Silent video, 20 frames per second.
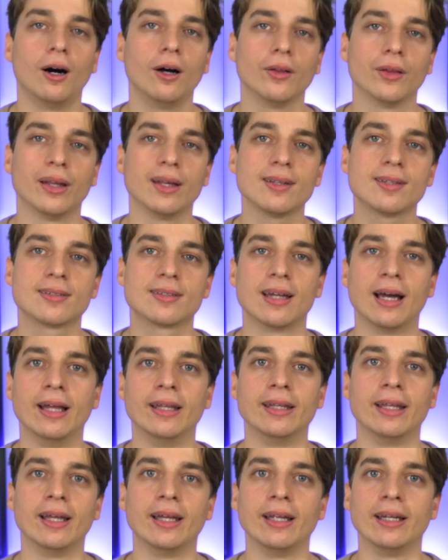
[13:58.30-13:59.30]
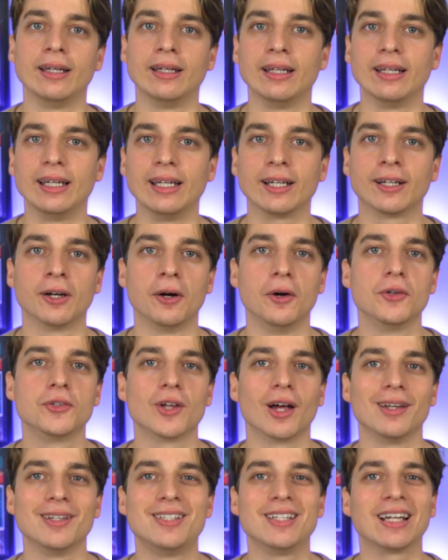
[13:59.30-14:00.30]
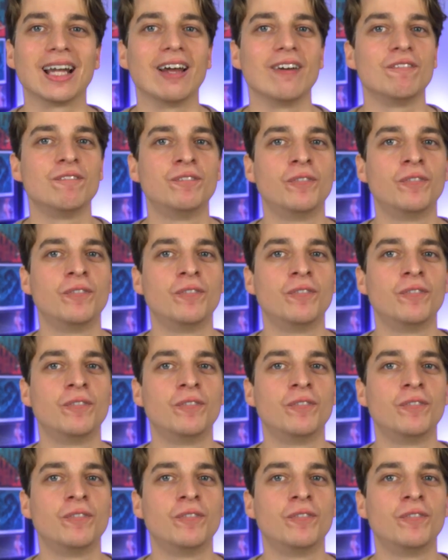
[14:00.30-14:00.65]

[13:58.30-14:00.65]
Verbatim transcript: All this, and then it goes on to get